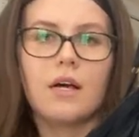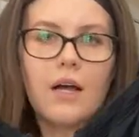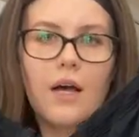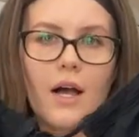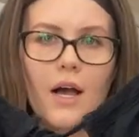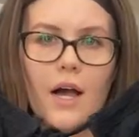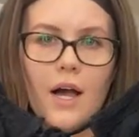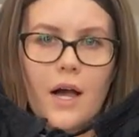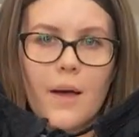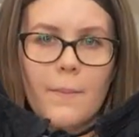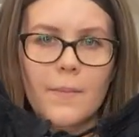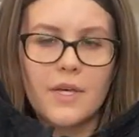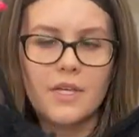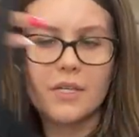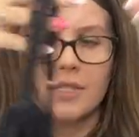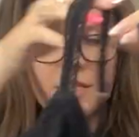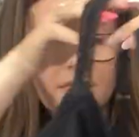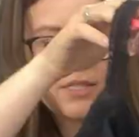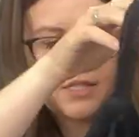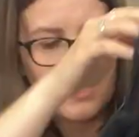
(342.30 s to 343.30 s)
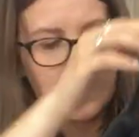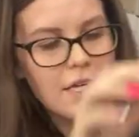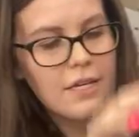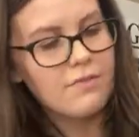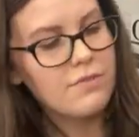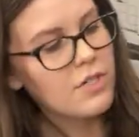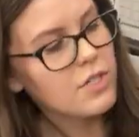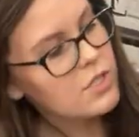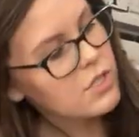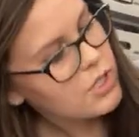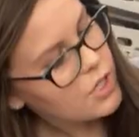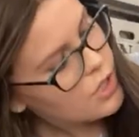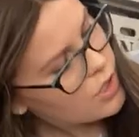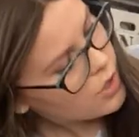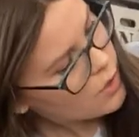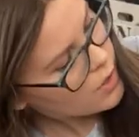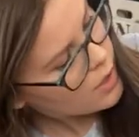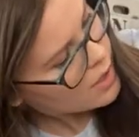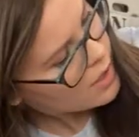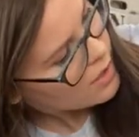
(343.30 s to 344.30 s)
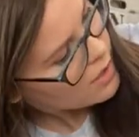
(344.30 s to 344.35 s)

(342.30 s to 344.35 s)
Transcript: Um, seeing if there's no,